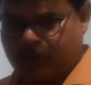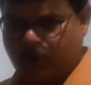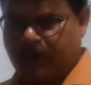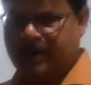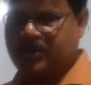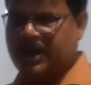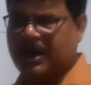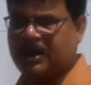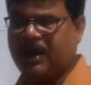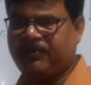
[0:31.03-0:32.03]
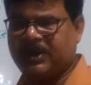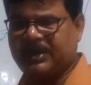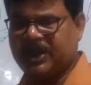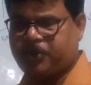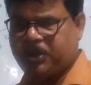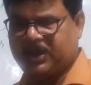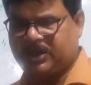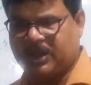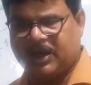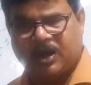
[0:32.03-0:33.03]
role start after the
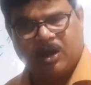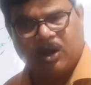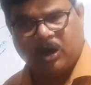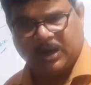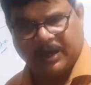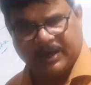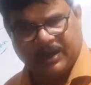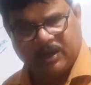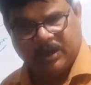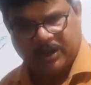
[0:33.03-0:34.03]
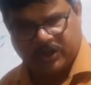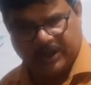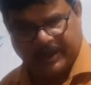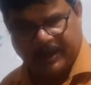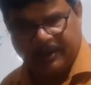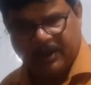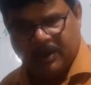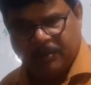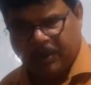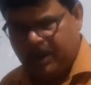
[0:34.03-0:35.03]
expenditure occurred. It is clear, na?
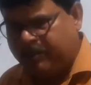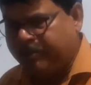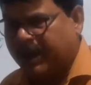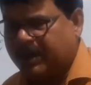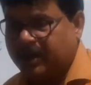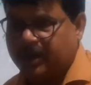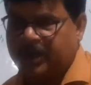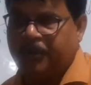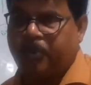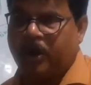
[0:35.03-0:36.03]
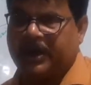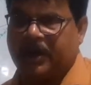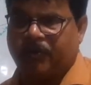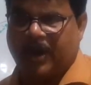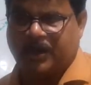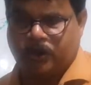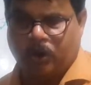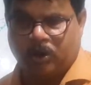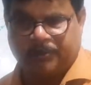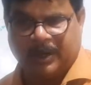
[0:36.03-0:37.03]
But it is important
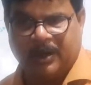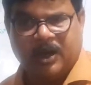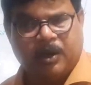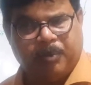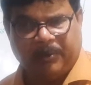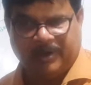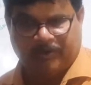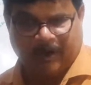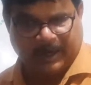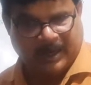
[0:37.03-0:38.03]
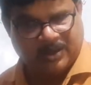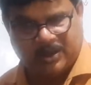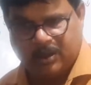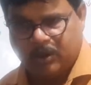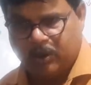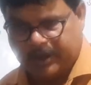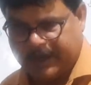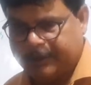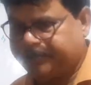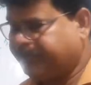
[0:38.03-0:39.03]
watchdog of the public finance. Okay?